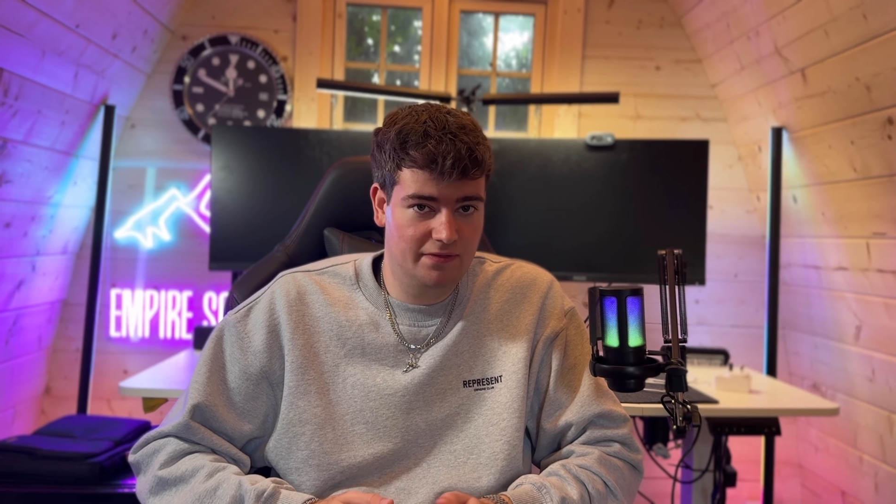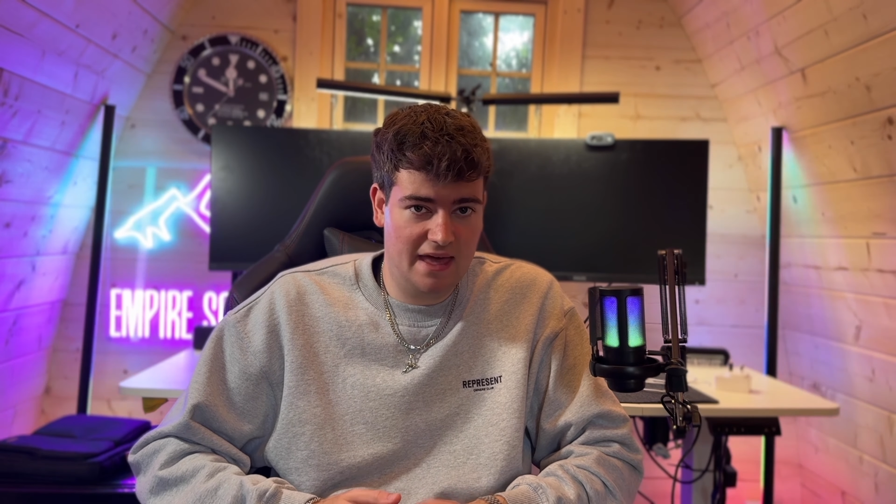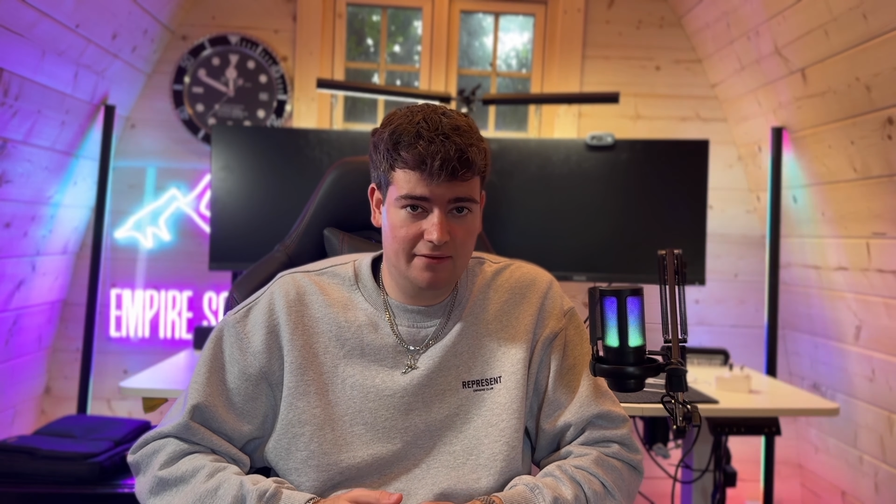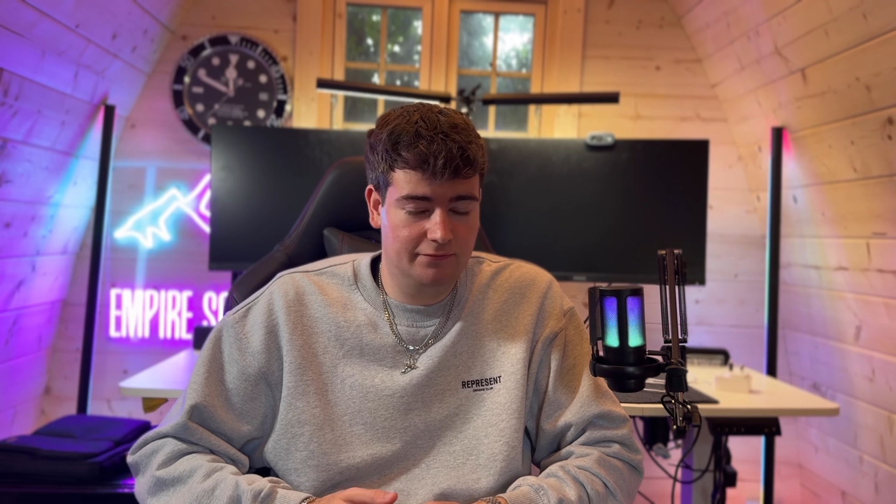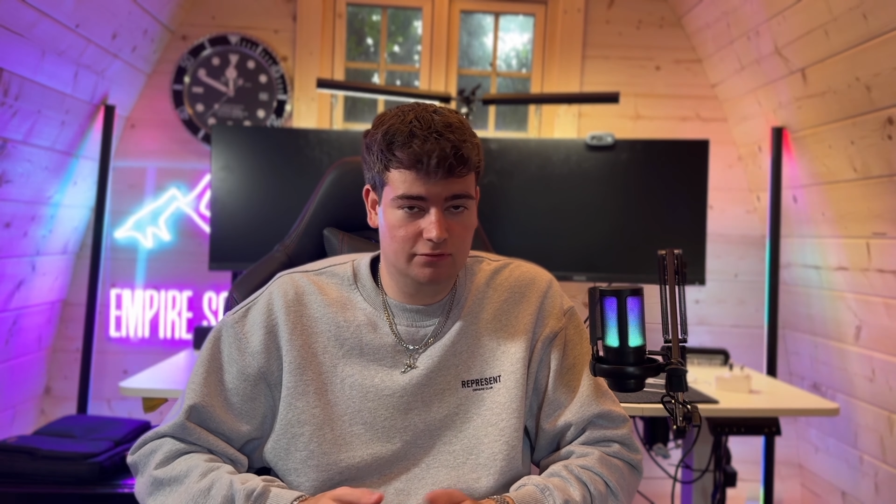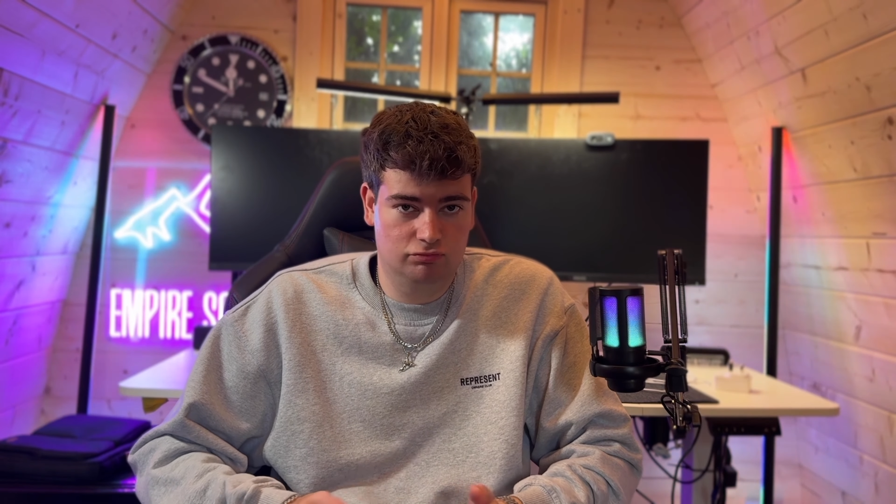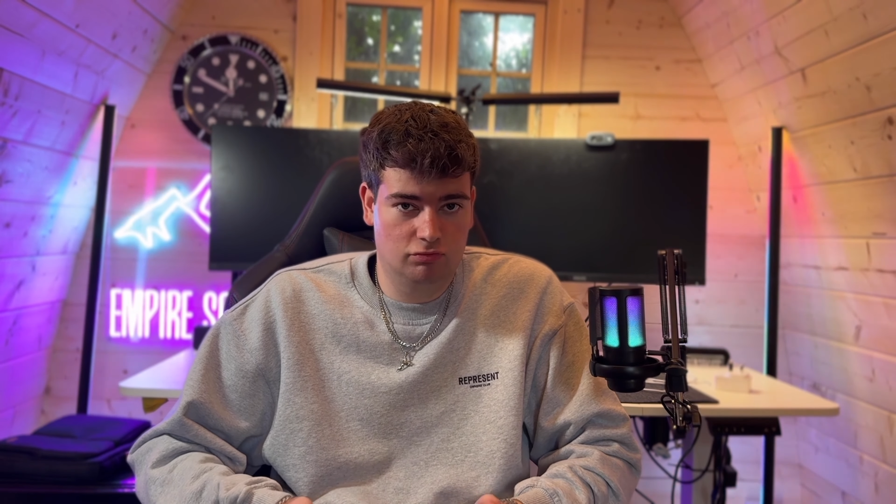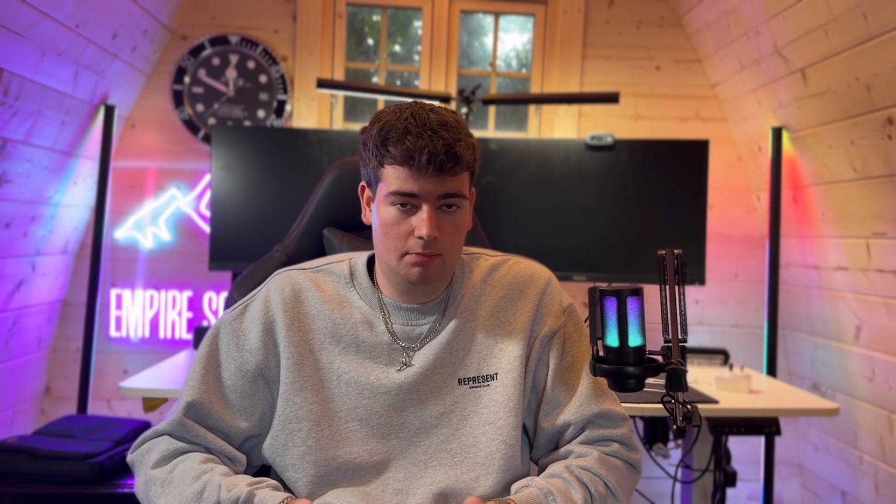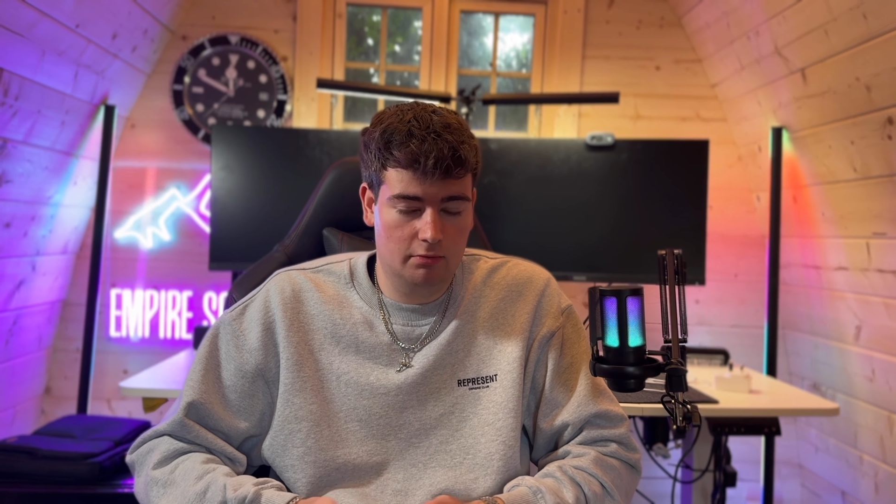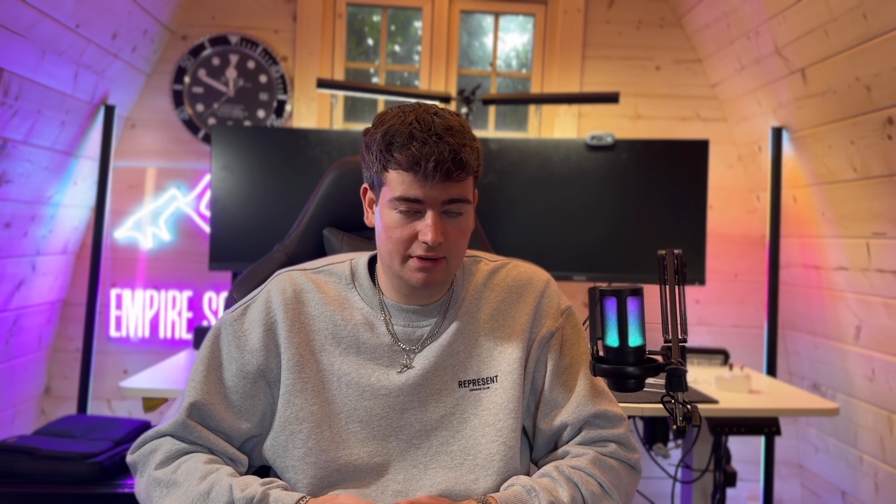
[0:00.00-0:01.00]
theft,
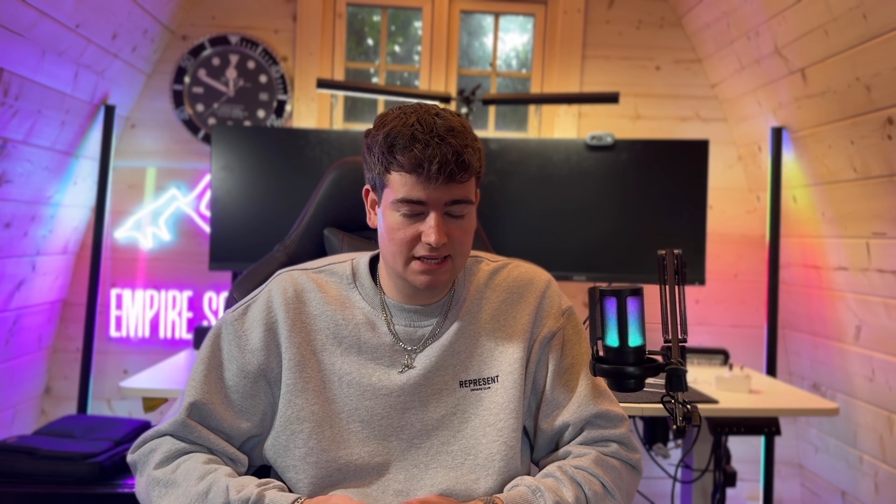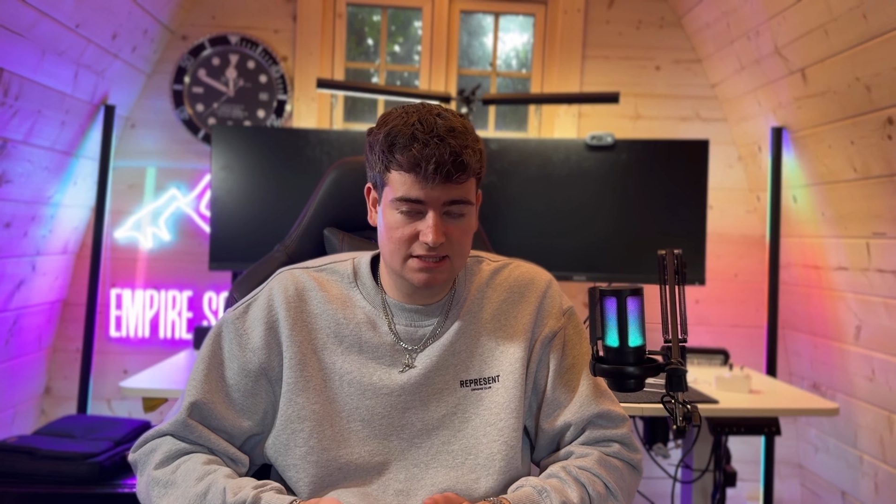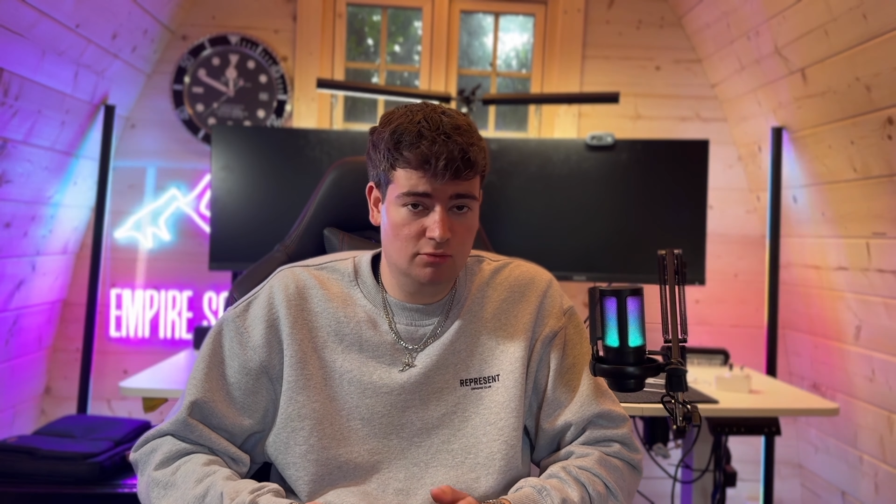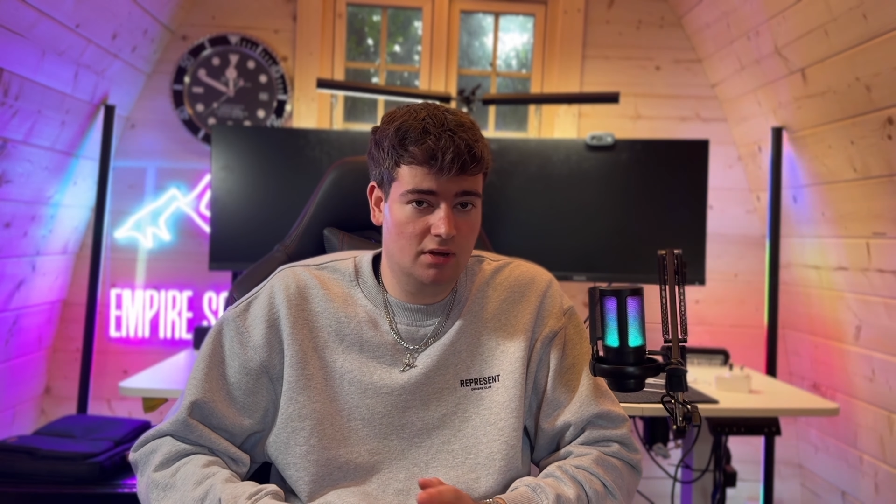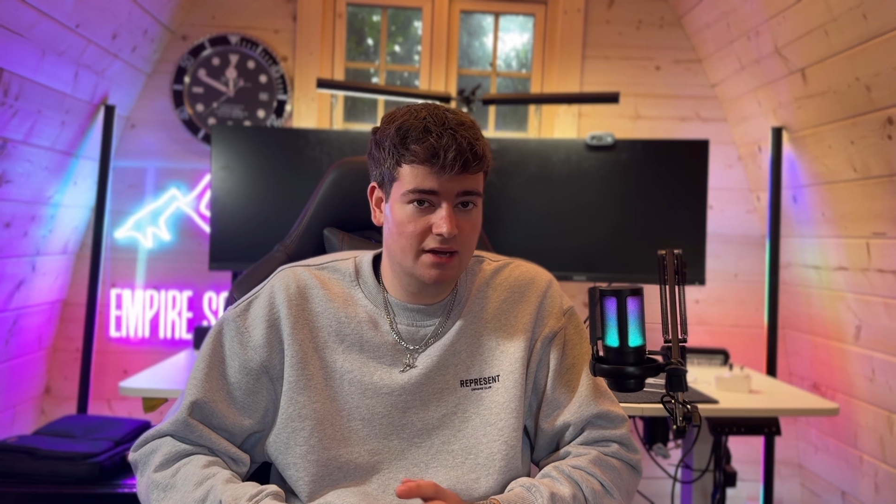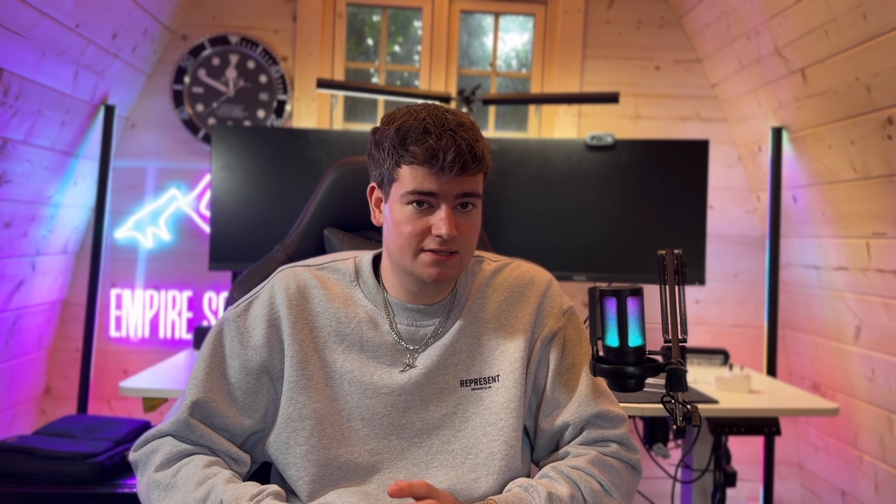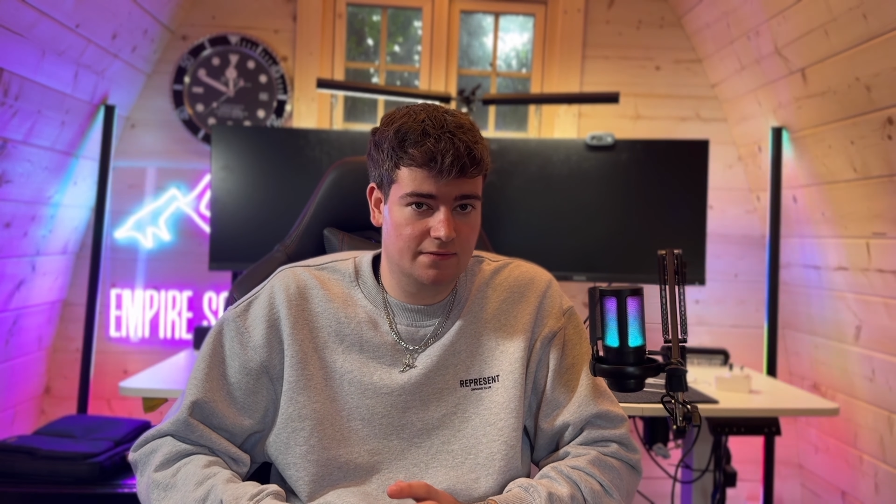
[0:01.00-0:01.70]
robberies, all kinds of